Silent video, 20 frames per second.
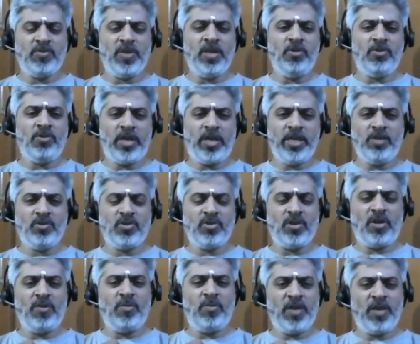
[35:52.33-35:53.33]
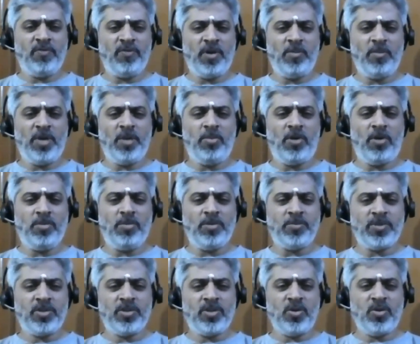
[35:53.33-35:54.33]
Will you try to solve my family
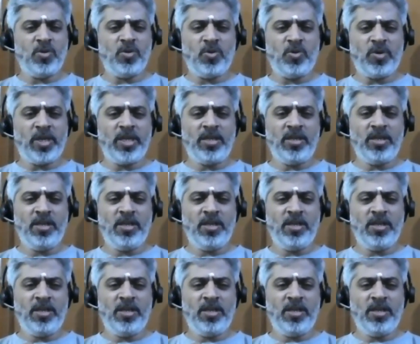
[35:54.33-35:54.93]
problems? No, right?